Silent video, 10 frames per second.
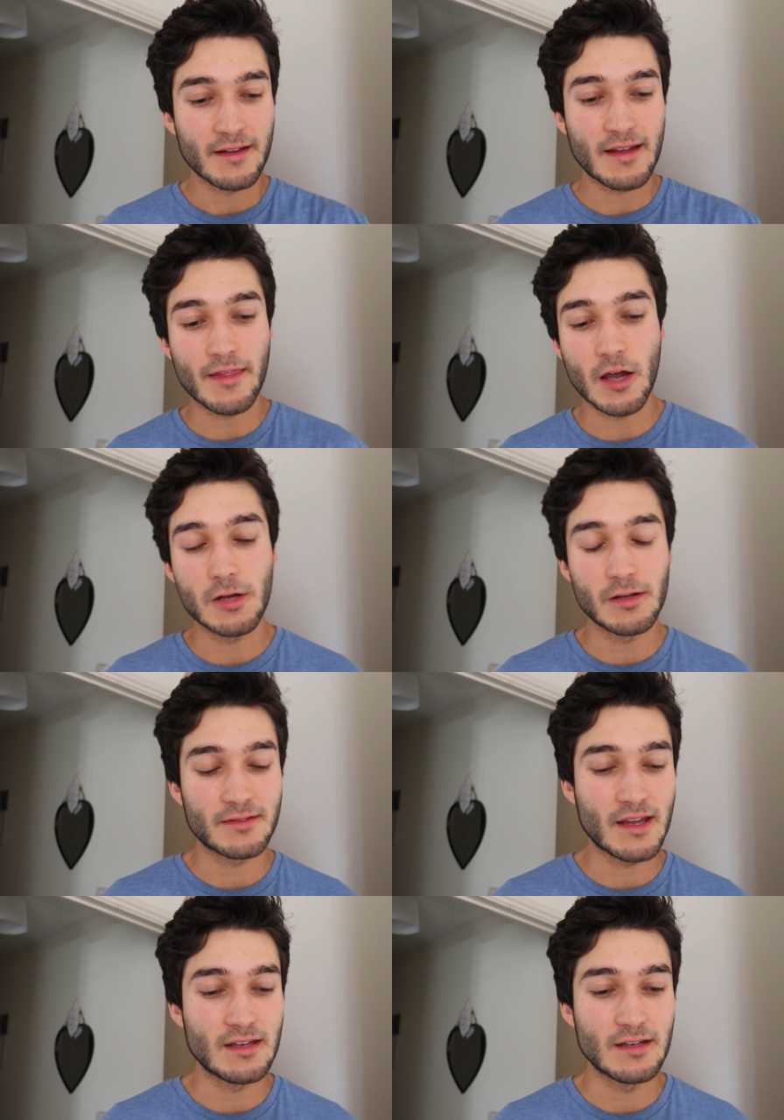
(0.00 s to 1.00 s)
get that
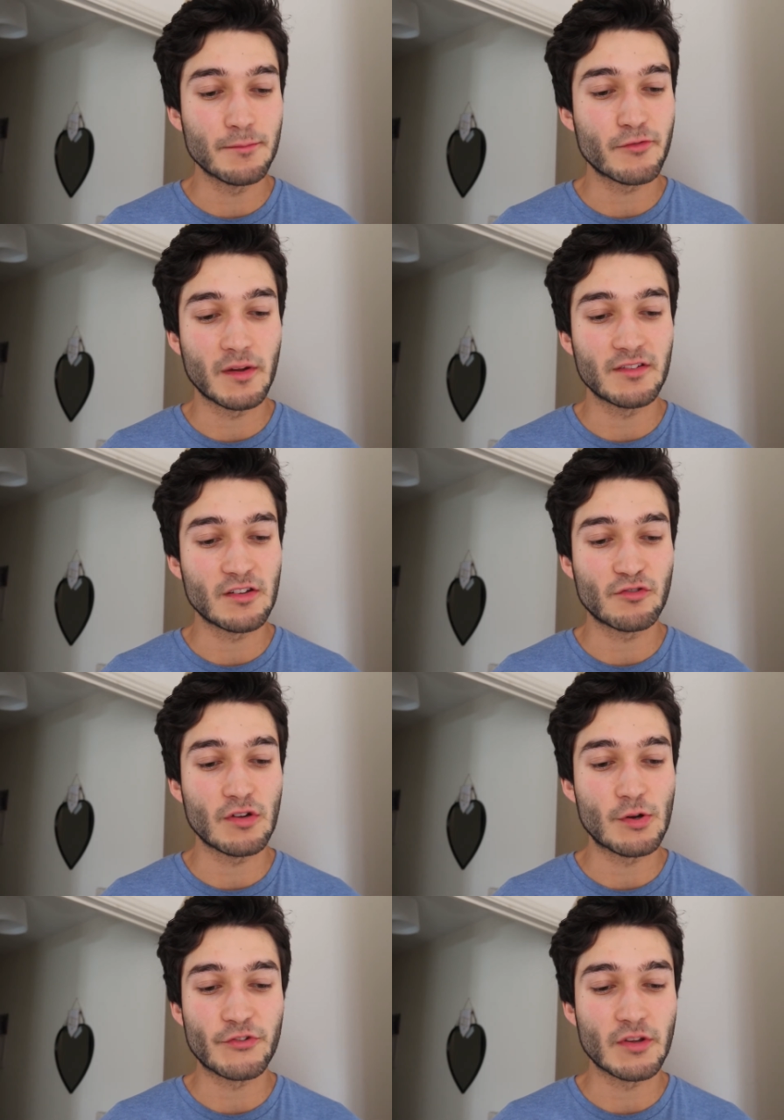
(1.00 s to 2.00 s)
unobtainium from under the
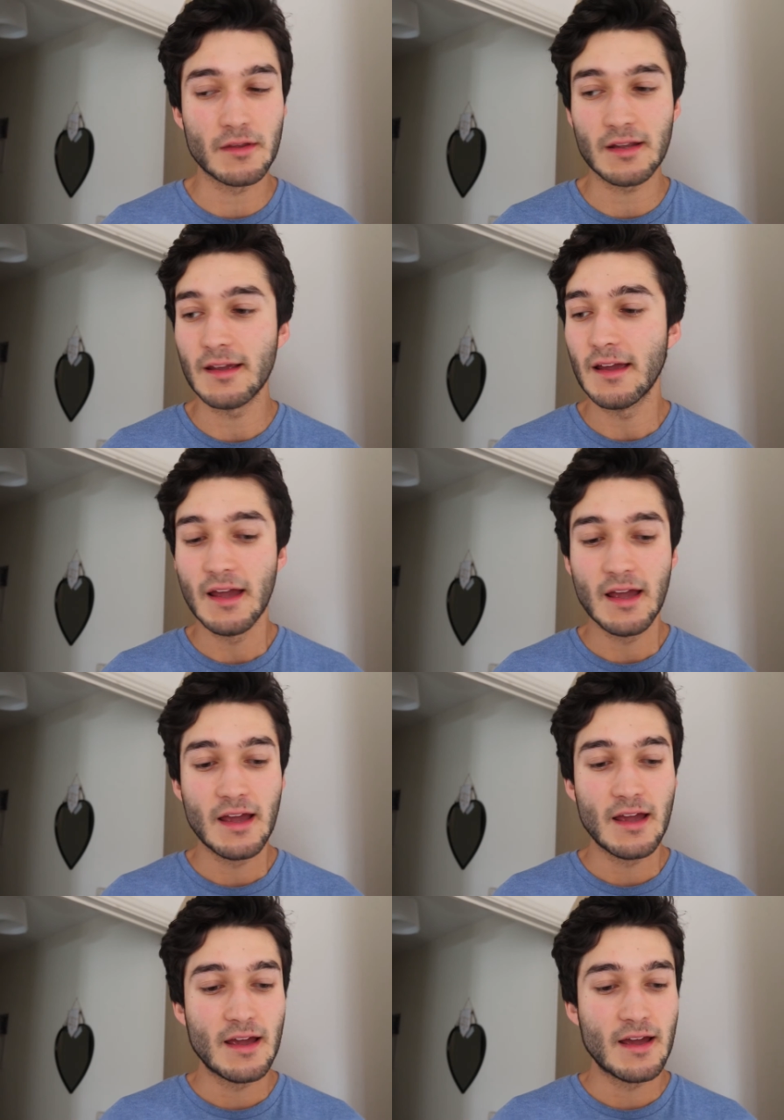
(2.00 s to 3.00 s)
tree or something
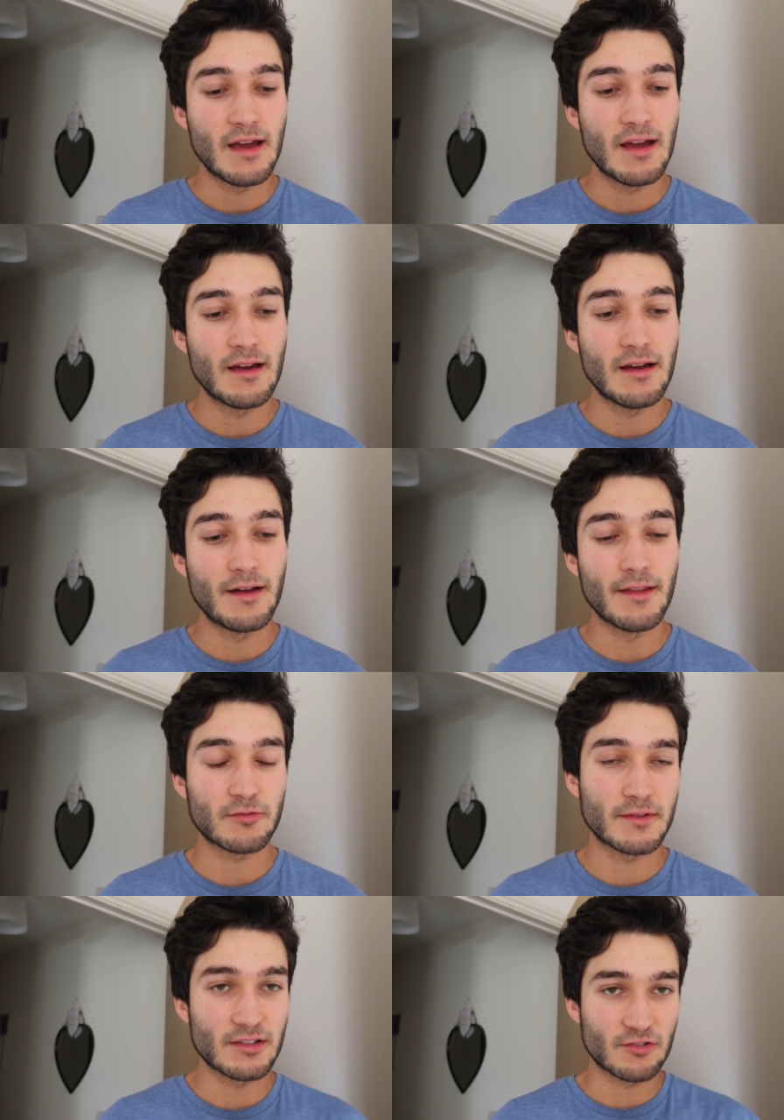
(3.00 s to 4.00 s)
and
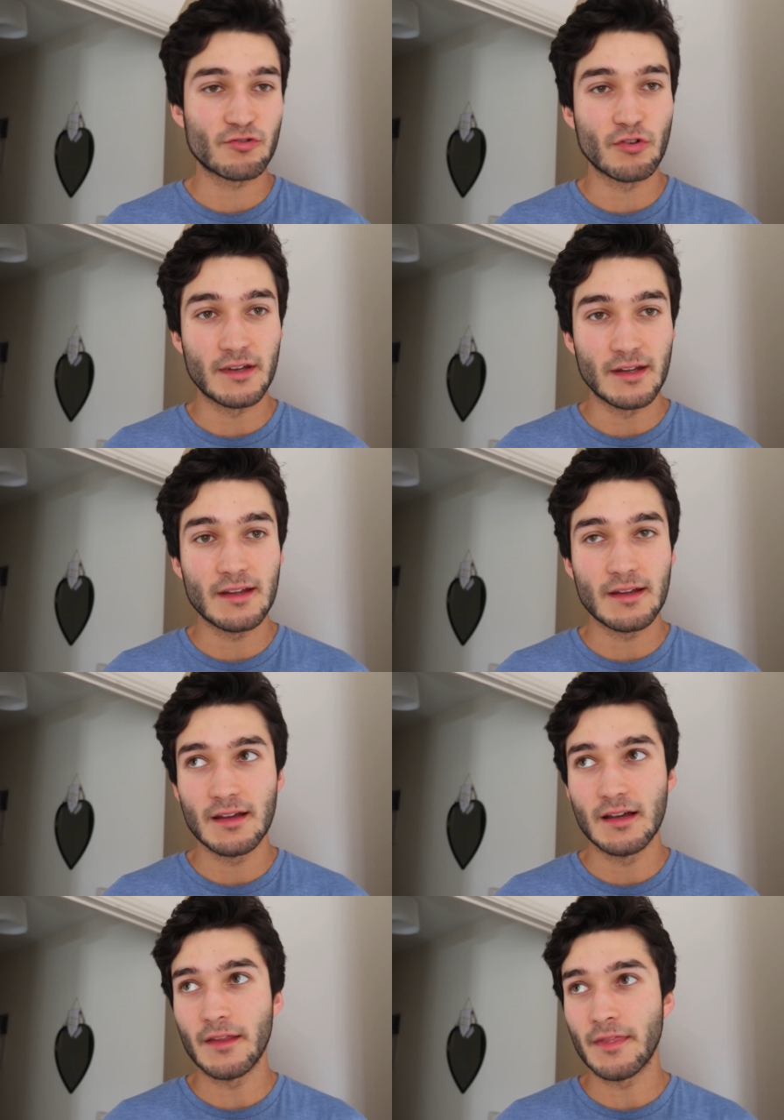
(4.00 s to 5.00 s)
that's why they destroyed it
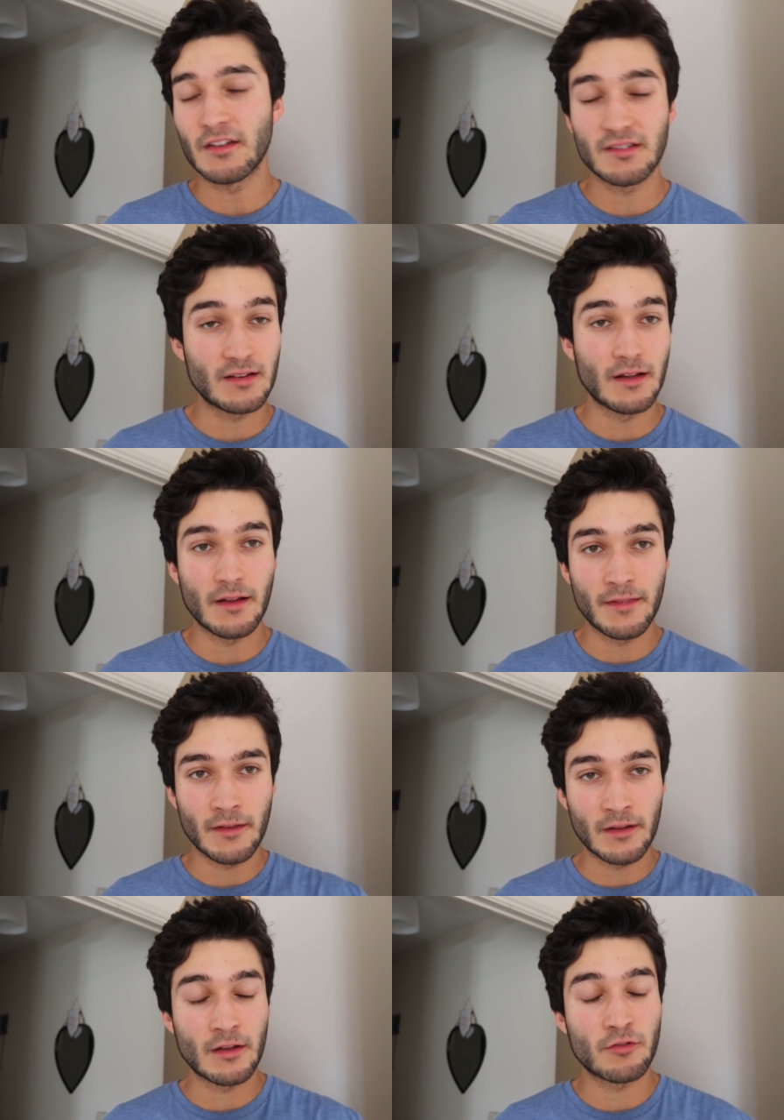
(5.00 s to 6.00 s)
and then they just, and,
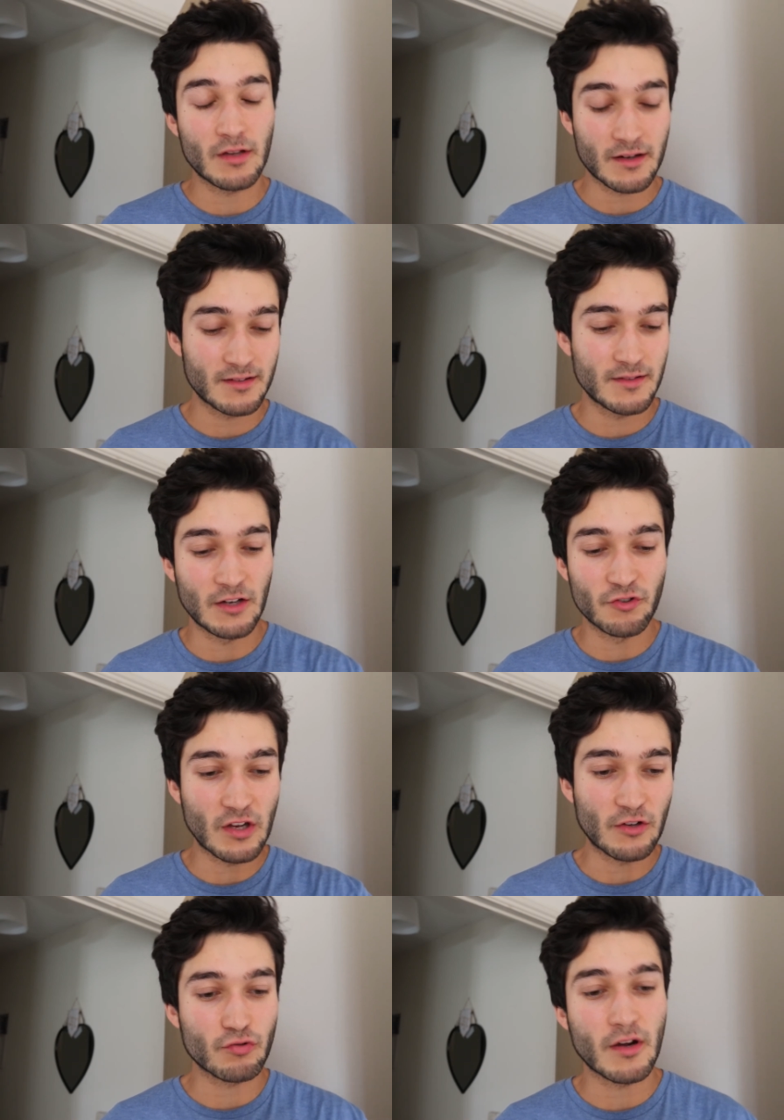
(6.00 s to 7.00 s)
and, and they, like I said that
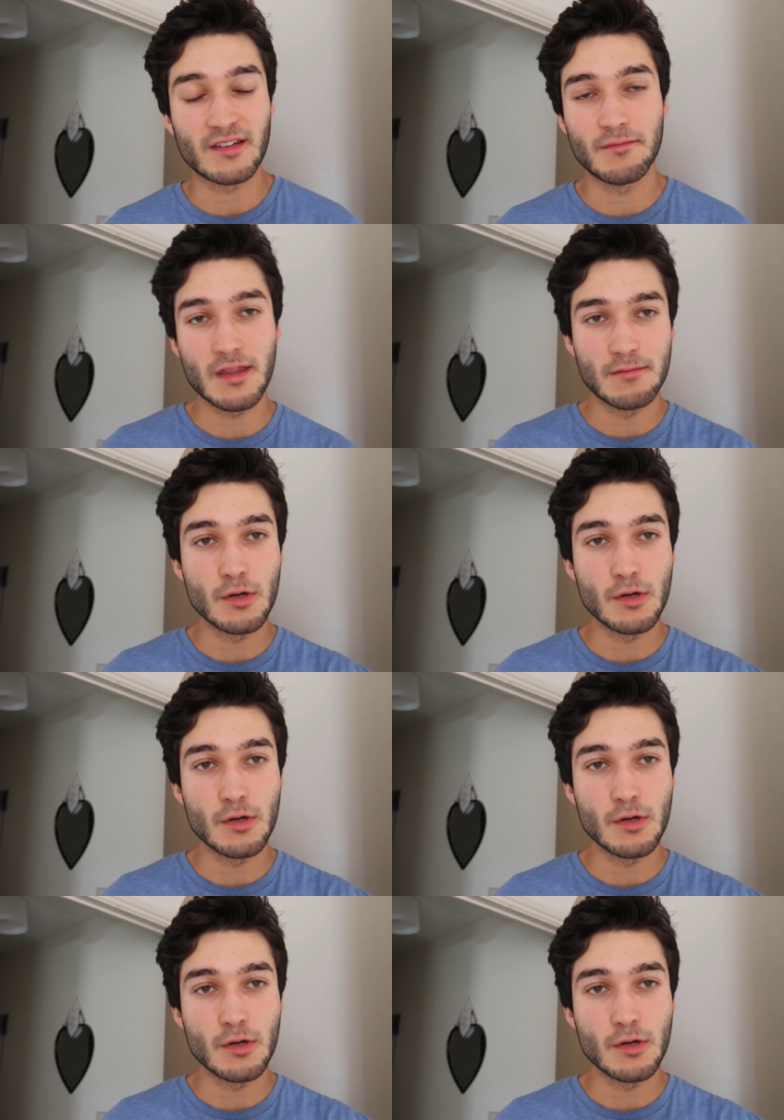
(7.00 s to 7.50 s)
Drake tried to make them